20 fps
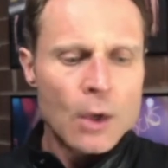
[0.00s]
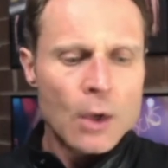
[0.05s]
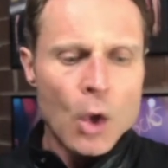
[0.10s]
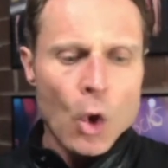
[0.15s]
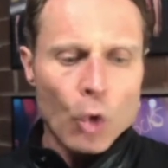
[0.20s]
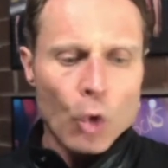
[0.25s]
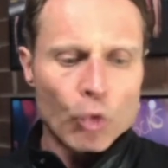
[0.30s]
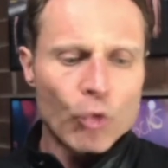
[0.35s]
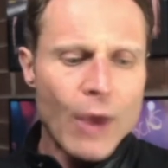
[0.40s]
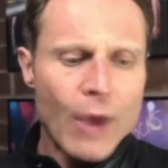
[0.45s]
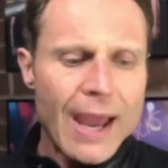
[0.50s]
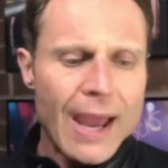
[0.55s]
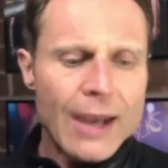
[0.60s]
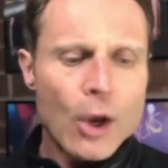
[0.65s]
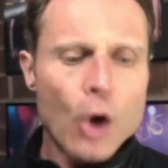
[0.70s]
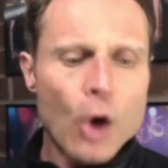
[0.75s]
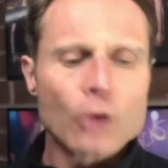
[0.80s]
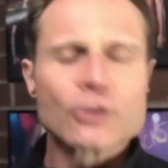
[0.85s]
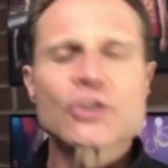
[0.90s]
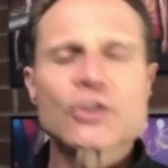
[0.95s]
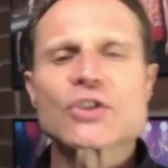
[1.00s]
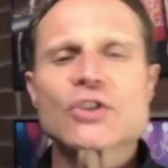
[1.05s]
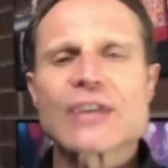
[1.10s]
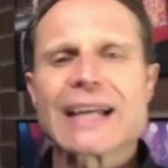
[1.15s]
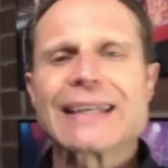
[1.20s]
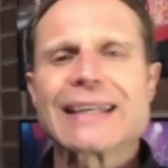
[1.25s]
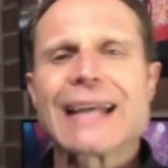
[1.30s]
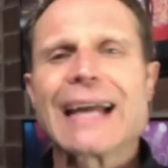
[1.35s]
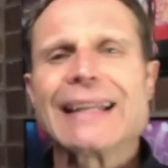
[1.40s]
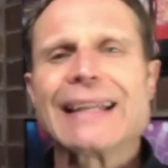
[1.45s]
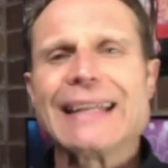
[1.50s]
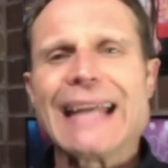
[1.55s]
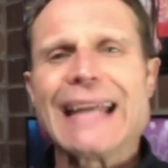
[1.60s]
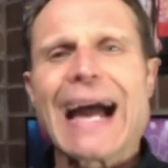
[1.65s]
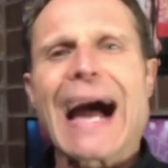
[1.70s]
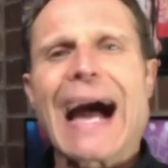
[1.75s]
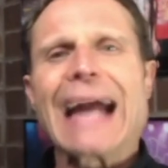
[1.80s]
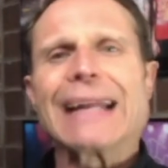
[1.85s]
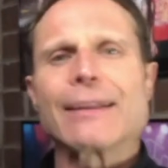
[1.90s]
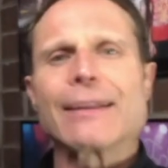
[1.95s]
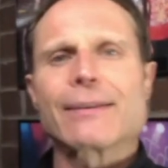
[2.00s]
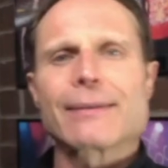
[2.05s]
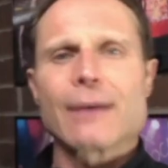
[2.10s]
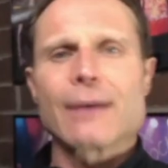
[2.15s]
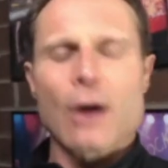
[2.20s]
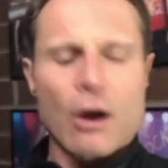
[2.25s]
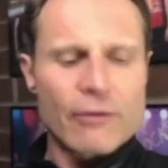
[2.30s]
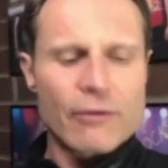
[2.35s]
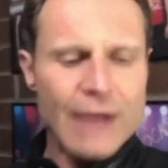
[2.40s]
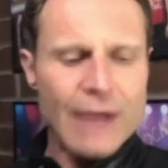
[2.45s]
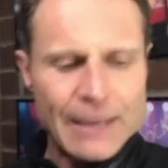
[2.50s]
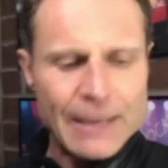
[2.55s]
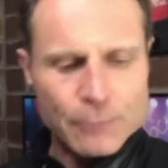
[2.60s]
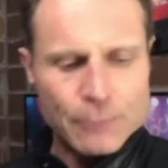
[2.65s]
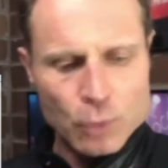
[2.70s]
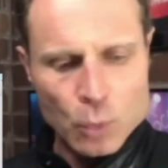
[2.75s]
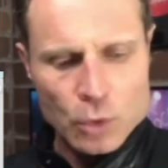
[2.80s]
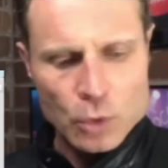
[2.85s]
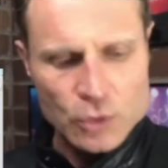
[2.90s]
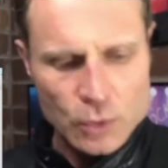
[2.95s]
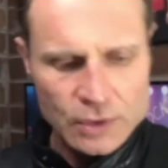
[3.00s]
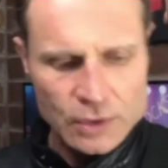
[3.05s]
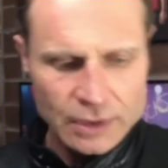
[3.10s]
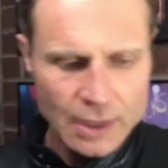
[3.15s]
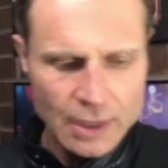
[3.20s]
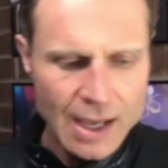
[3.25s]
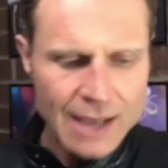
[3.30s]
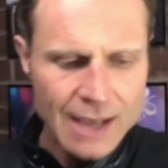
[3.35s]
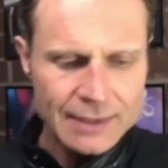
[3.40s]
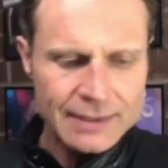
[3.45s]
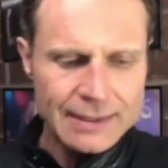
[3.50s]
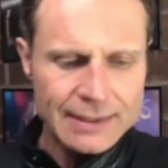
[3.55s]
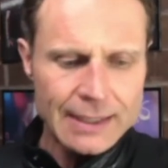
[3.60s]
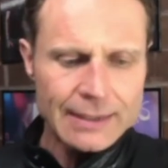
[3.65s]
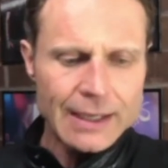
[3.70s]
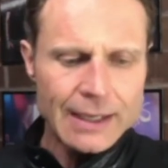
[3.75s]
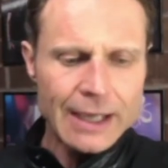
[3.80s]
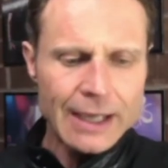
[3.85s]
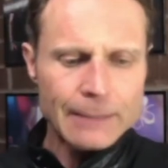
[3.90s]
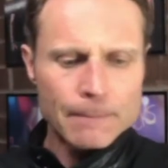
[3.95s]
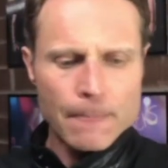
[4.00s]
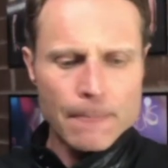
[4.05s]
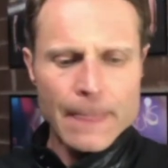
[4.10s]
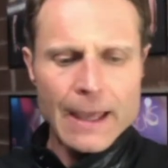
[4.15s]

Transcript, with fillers: ran on Sunday, the 8th of April, which was last Sunday.